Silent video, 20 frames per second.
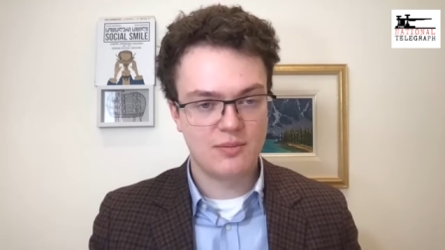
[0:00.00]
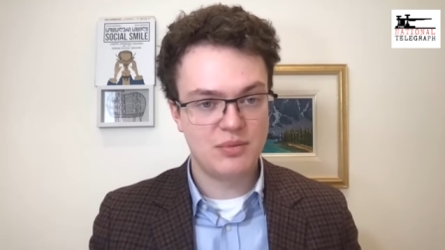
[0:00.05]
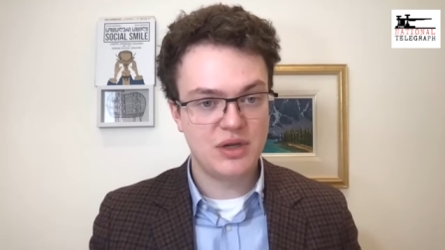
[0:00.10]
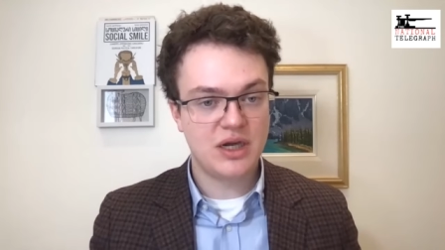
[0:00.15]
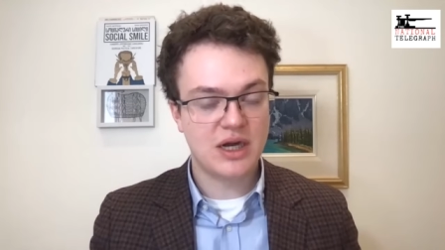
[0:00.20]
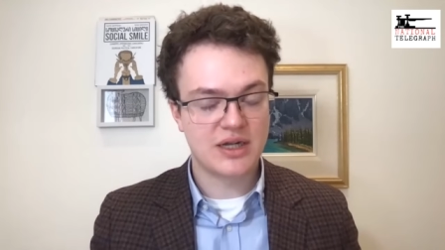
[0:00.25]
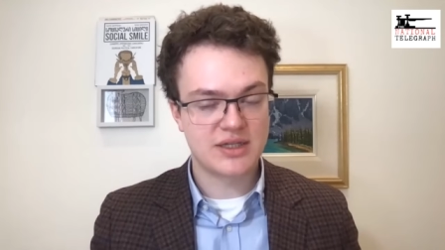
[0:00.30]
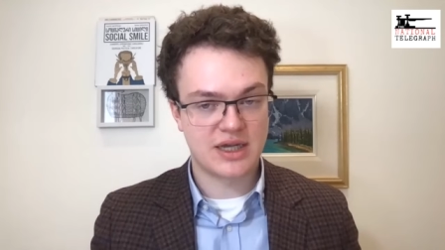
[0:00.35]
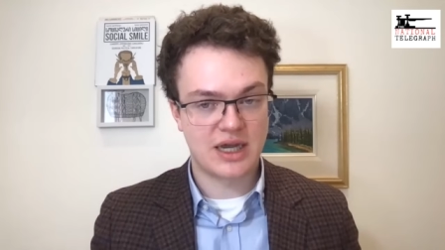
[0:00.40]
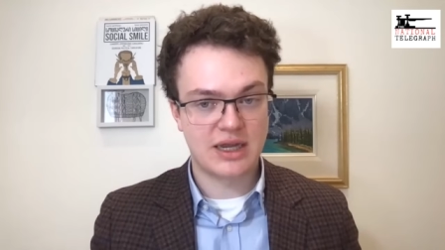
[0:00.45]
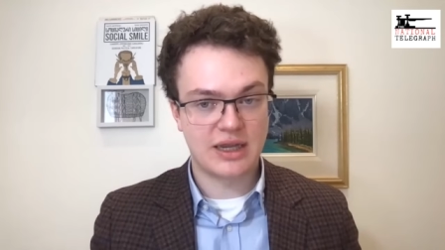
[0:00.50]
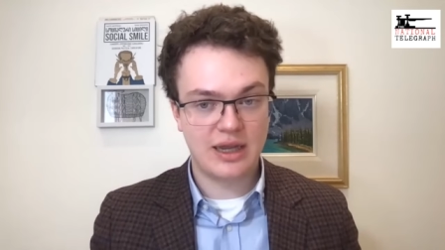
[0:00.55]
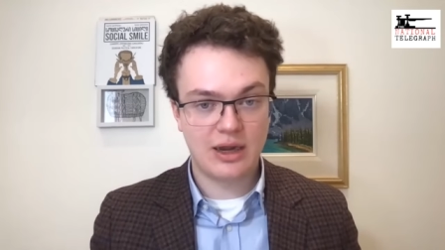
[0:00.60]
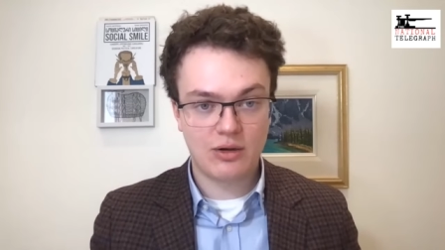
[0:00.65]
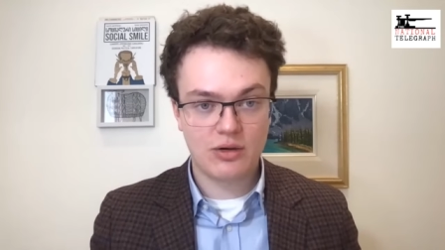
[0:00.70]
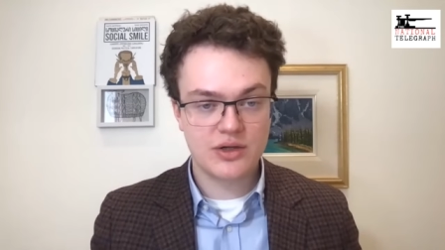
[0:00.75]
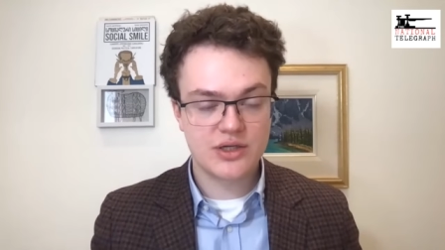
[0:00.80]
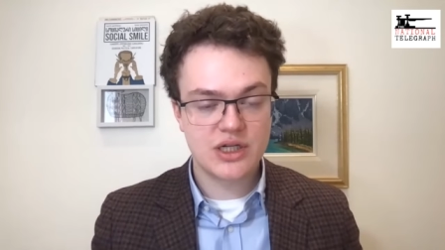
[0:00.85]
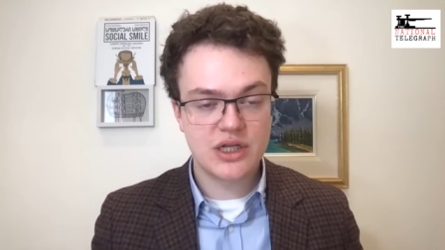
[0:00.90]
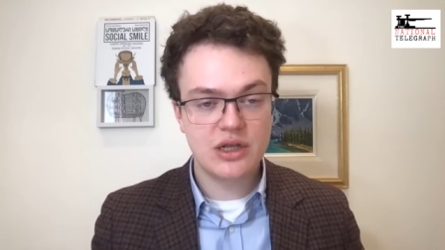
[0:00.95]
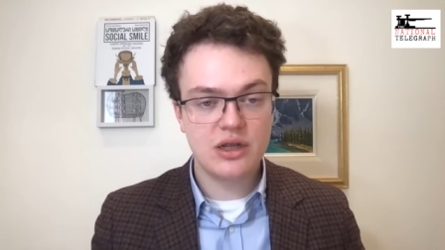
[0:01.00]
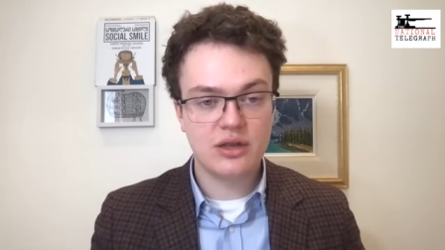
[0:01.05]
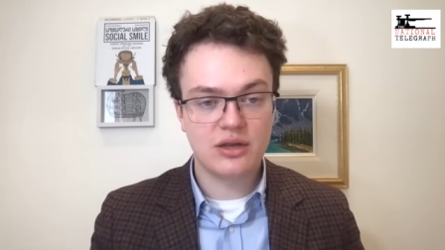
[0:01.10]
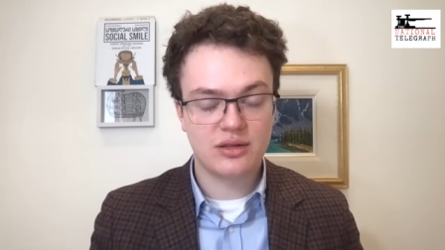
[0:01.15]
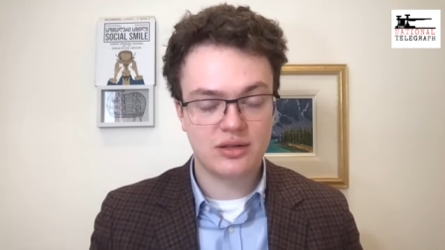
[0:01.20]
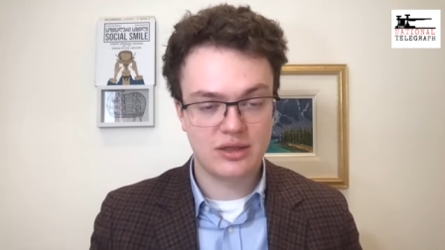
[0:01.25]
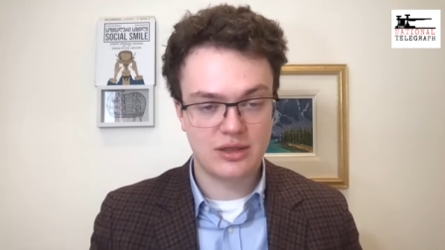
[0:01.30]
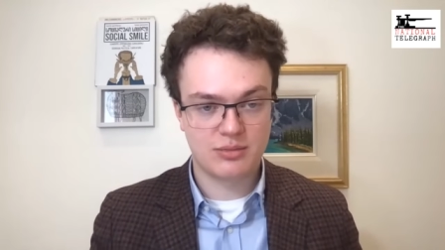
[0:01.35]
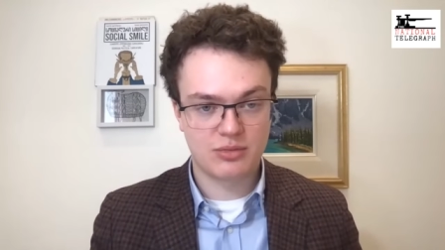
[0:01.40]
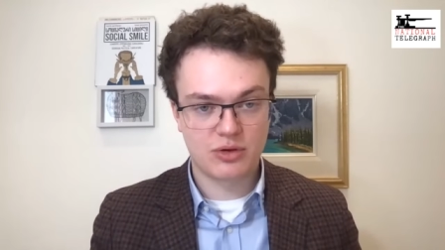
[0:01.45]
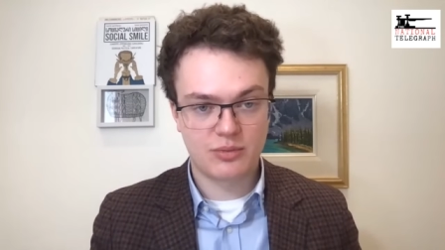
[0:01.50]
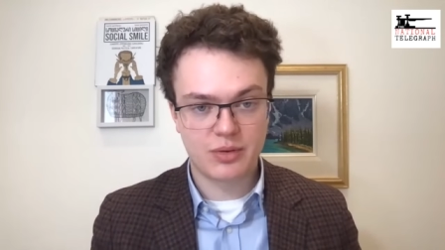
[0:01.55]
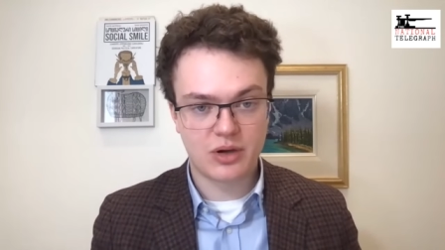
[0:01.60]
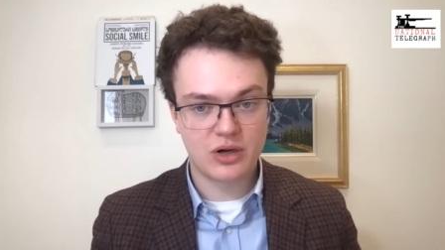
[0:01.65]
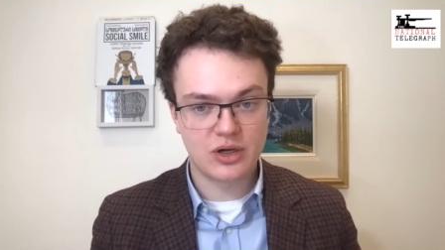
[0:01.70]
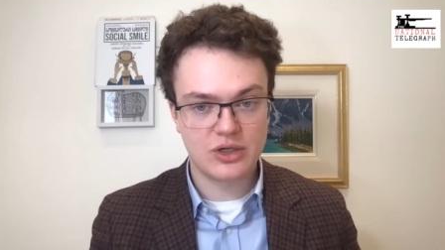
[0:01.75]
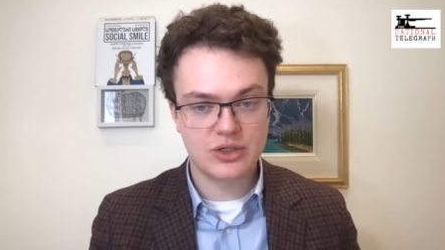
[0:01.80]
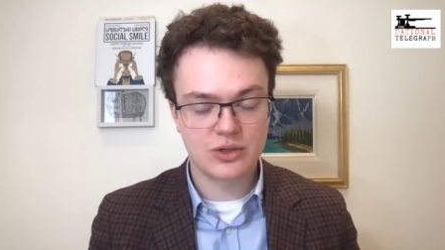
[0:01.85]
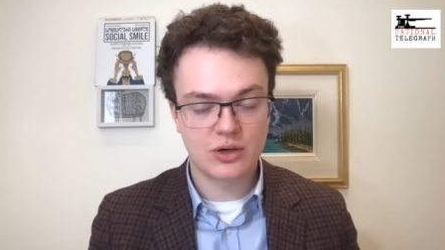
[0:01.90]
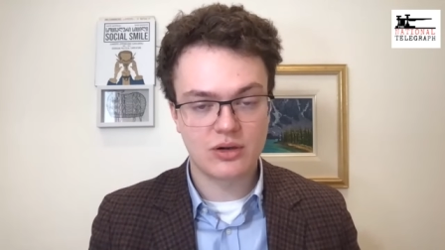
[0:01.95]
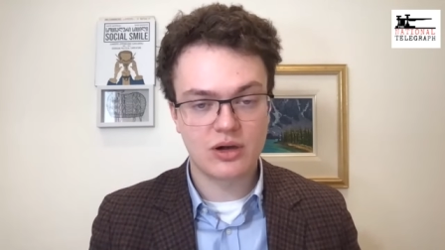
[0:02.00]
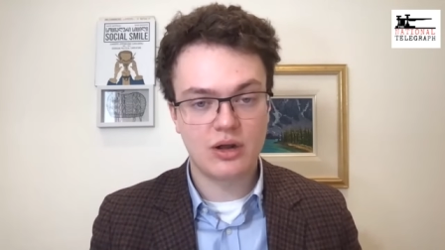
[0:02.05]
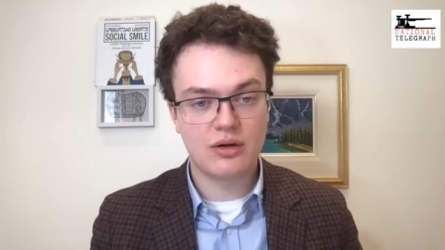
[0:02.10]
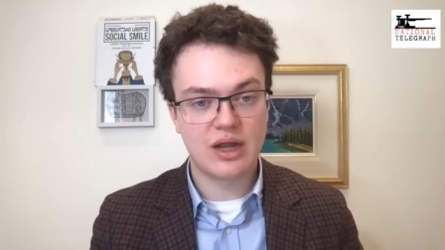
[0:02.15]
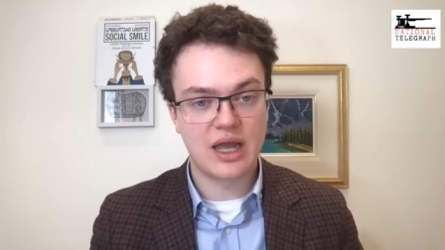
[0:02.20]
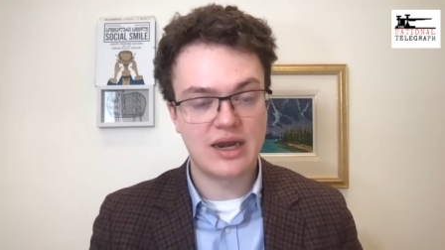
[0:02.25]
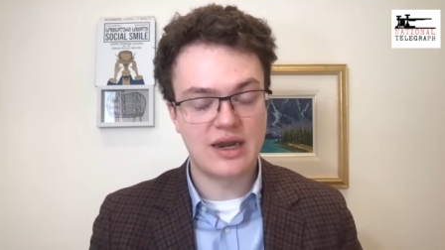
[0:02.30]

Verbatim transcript: because I guarantee Liberal Party turnout